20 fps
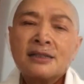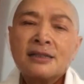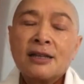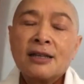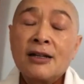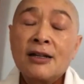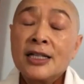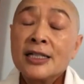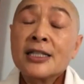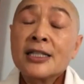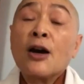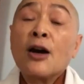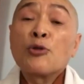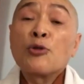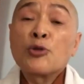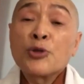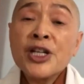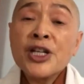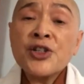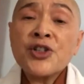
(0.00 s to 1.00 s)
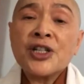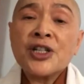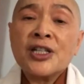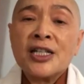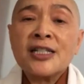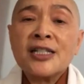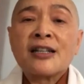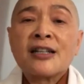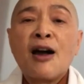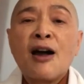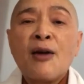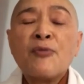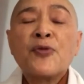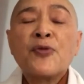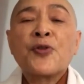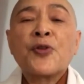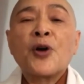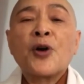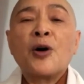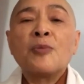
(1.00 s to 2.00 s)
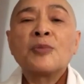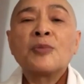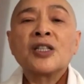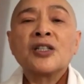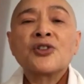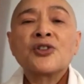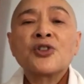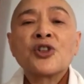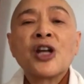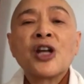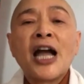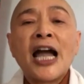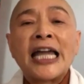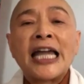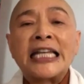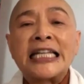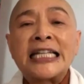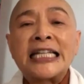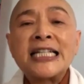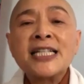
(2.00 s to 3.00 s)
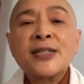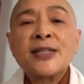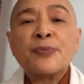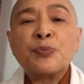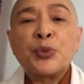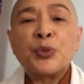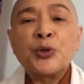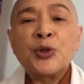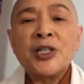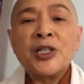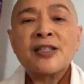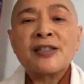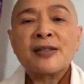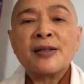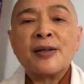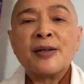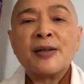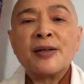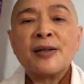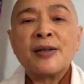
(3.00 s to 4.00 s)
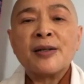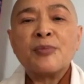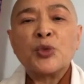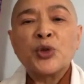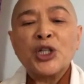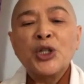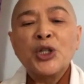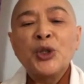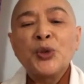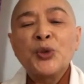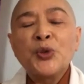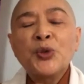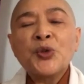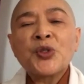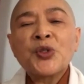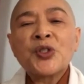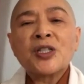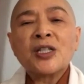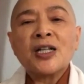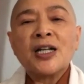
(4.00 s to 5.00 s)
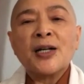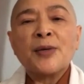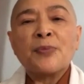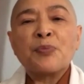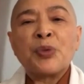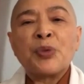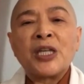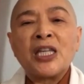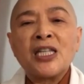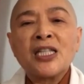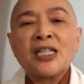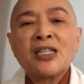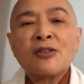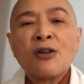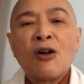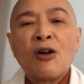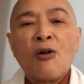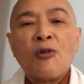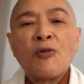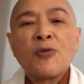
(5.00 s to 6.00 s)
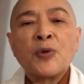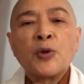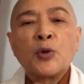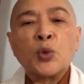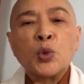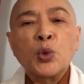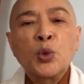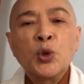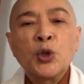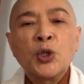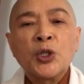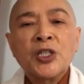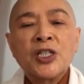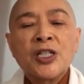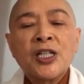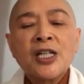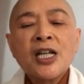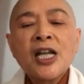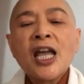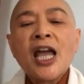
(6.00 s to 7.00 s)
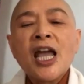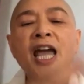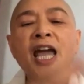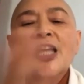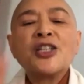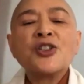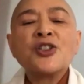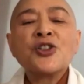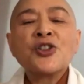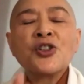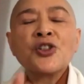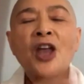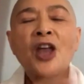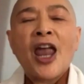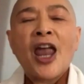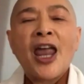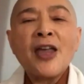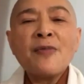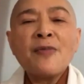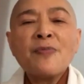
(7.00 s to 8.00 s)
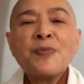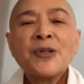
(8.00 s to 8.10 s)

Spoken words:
Its origin is come from the Chinese Buddhism. We use a piece of wood and shape,